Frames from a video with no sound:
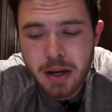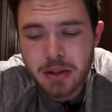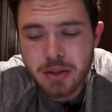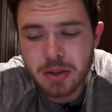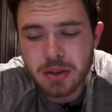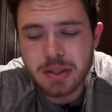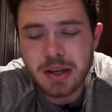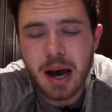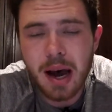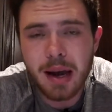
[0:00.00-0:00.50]

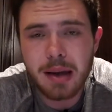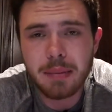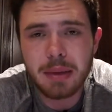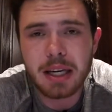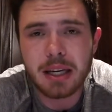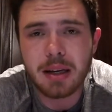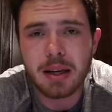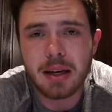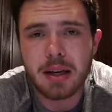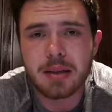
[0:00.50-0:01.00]
So,
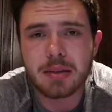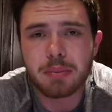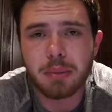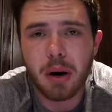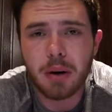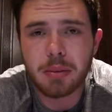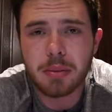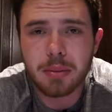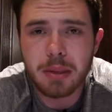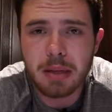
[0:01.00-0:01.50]
timing is
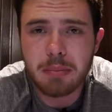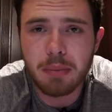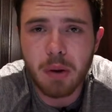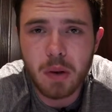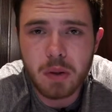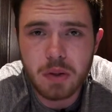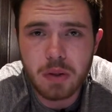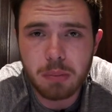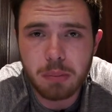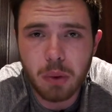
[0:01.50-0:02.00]
probably
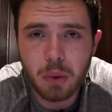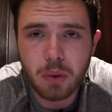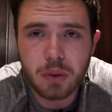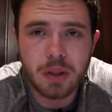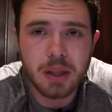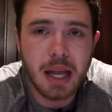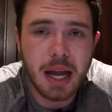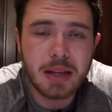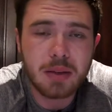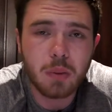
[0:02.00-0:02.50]
most
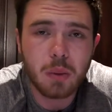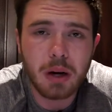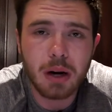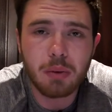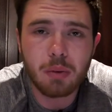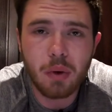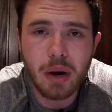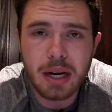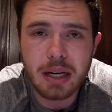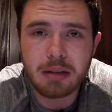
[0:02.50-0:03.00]
important. That's what I
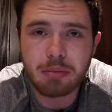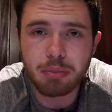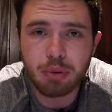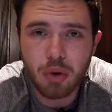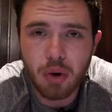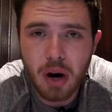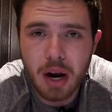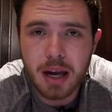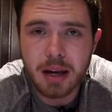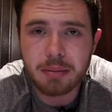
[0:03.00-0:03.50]
really
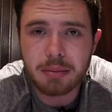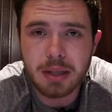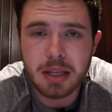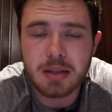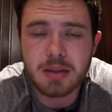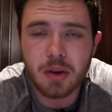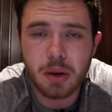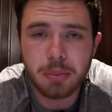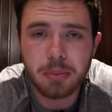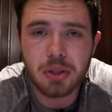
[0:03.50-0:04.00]
prime
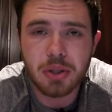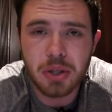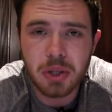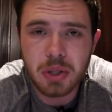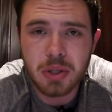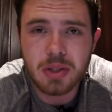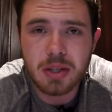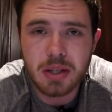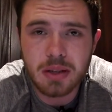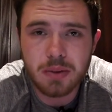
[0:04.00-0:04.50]
these
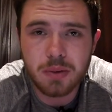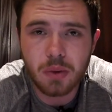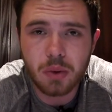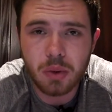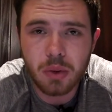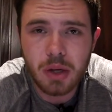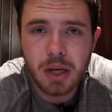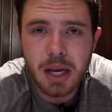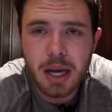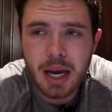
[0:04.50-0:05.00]
opportunities for.